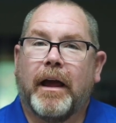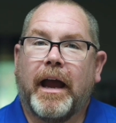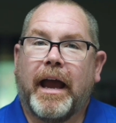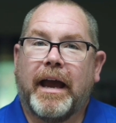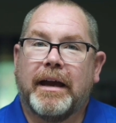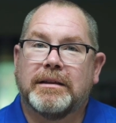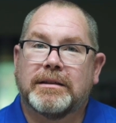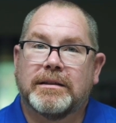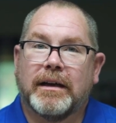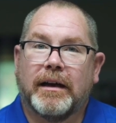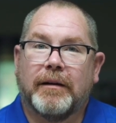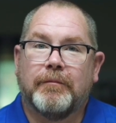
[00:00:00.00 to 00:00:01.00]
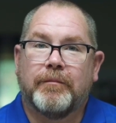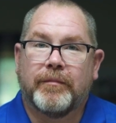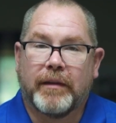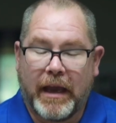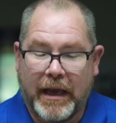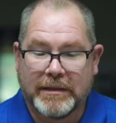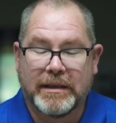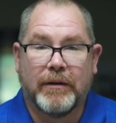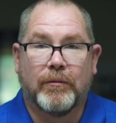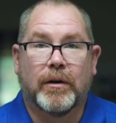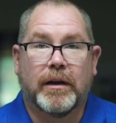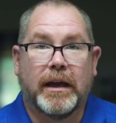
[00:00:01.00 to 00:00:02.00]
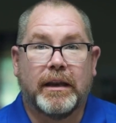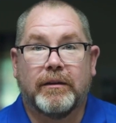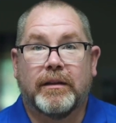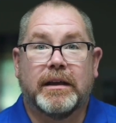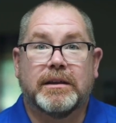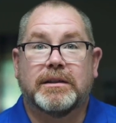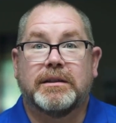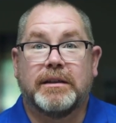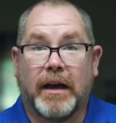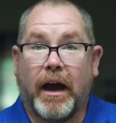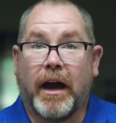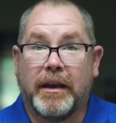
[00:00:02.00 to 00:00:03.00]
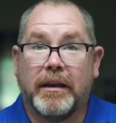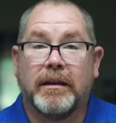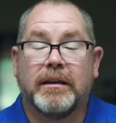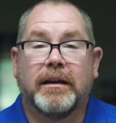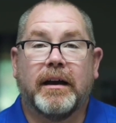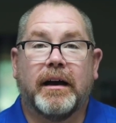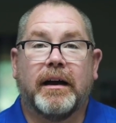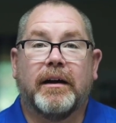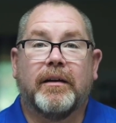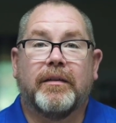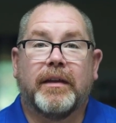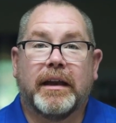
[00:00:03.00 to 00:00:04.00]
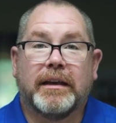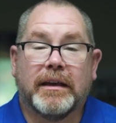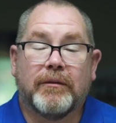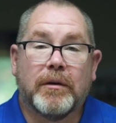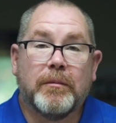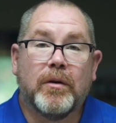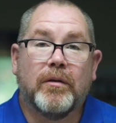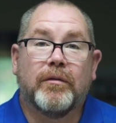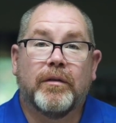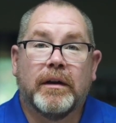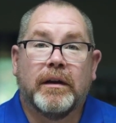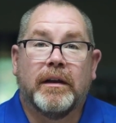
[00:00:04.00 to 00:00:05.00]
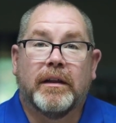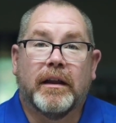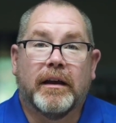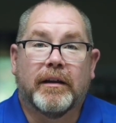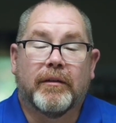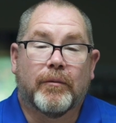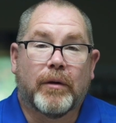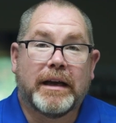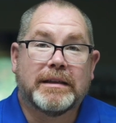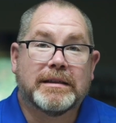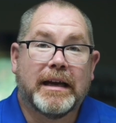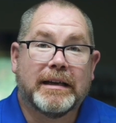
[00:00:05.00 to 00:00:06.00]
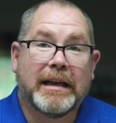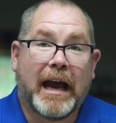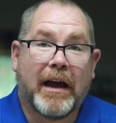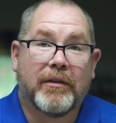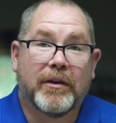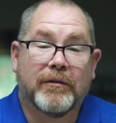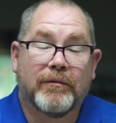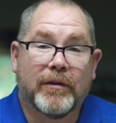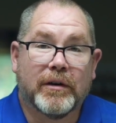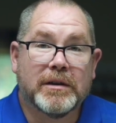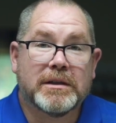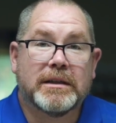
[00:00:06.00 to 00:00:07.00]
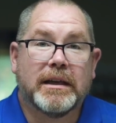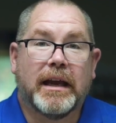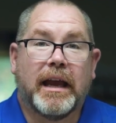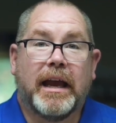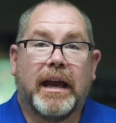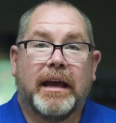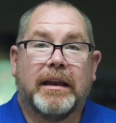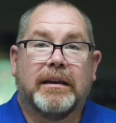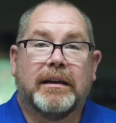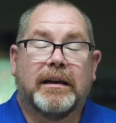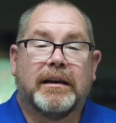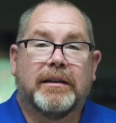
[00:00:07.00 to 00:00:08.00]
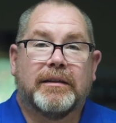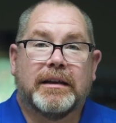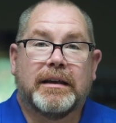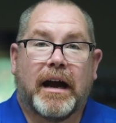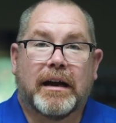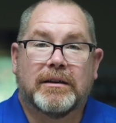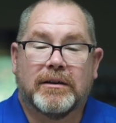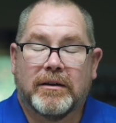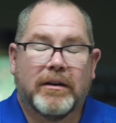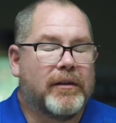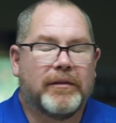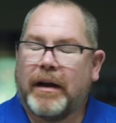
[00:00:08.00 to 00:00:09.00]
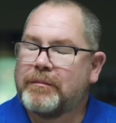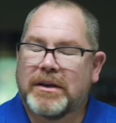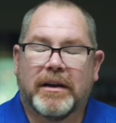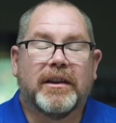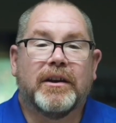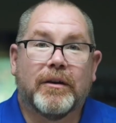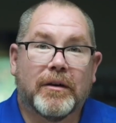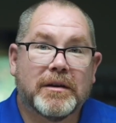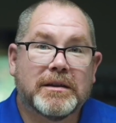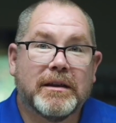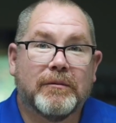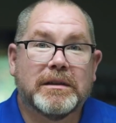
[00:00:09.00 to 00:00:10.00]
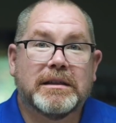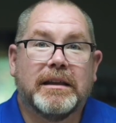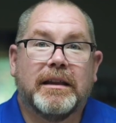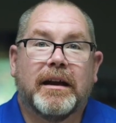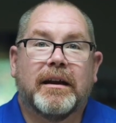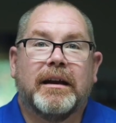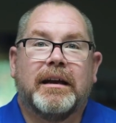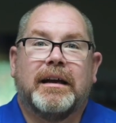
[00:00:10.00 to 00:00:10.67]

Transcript: As they were getting things done, they did remove the right side catheter first, and the nurse that was in there